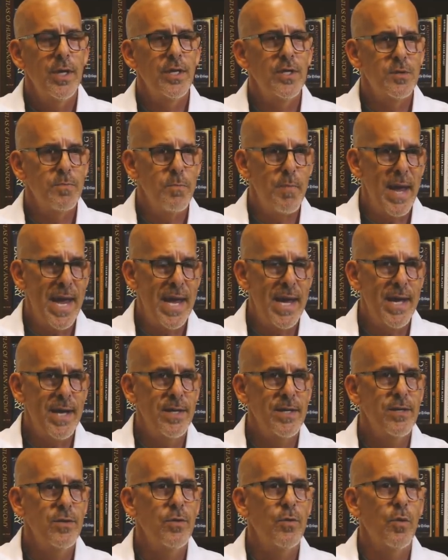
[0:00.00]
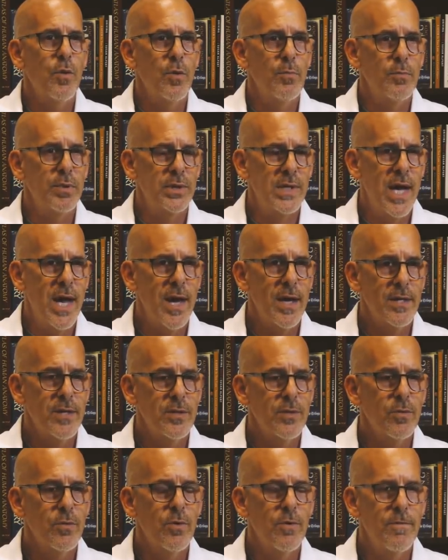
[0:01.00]
it's banned or
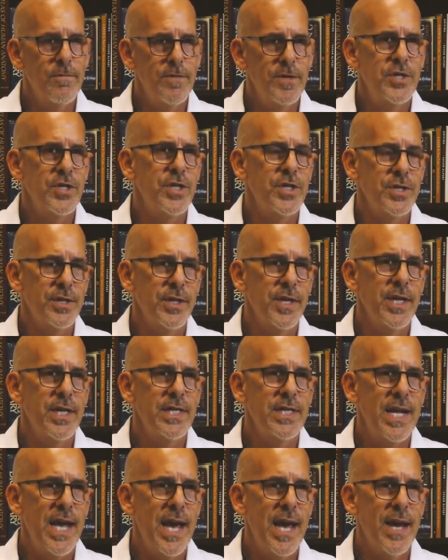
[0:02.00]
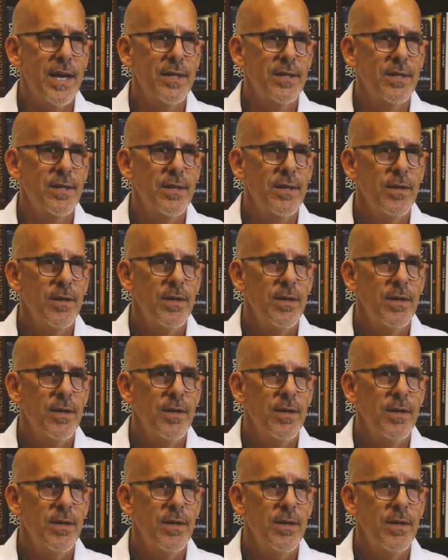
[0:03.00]
blocked or viciously attacked.